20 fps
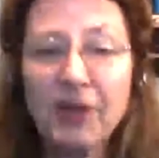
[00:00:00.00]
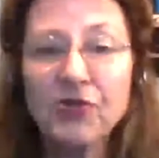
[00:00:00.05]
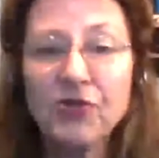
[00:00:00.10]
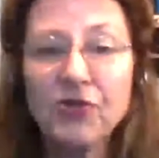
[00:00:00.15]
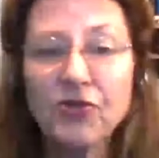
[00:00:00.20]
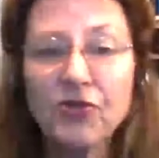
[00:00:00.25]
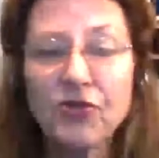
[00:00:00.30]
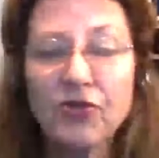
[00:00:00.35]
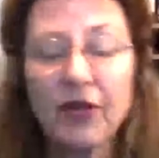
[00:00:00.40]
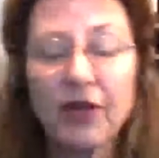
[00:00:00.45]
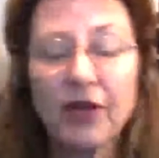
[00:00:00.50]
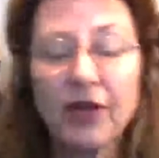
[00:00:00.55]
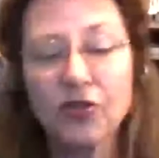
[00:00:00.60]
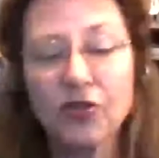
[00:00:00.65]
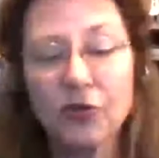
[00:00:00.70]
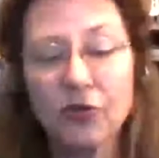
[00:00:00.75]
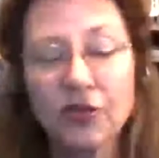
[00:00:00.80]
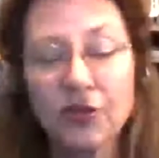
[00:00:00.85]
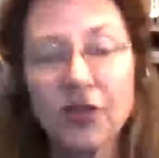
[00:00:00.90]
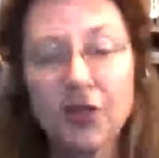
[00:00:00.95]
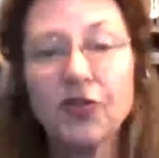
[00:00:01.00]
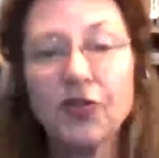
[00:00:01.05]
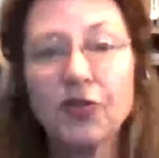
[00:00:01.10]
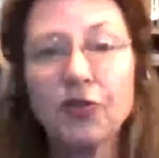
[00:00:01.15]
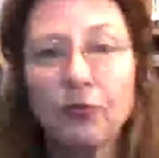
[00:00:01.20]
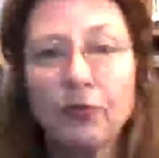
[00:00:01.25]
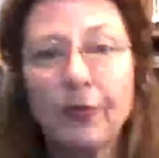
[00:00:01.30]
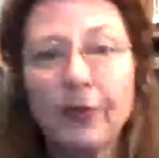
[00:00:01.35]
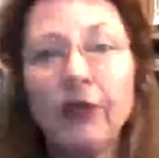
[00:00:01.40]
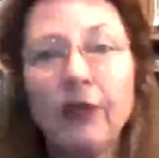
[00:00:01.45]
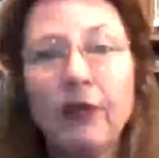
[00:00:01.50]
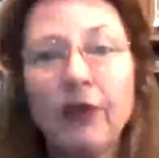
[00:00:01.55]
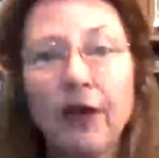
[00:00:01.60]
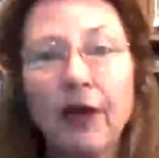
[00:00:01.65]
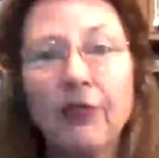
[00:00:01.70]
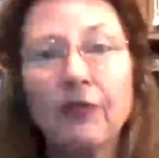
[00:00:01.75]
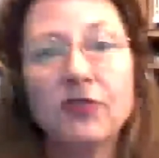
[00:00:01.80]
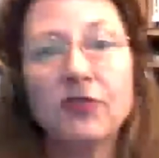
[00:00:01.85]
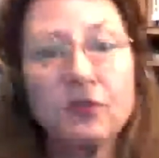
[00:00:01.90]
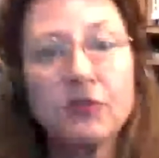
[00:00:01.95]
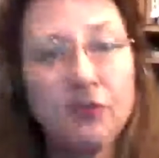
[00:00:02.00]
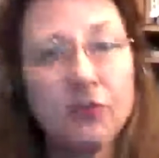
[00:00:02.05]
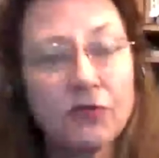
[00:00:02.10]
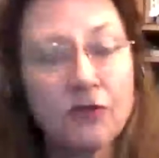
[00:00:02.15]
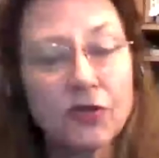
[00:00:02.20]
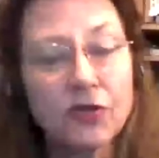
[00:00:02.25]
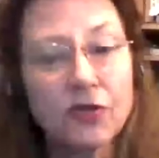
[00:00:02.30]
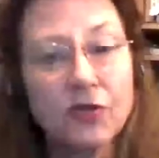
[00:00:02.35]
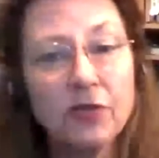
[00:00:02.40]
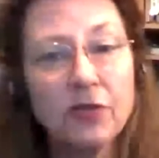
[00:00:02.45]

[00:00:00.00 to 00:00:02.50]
Pinterest site. So it's under Real Health Solutions,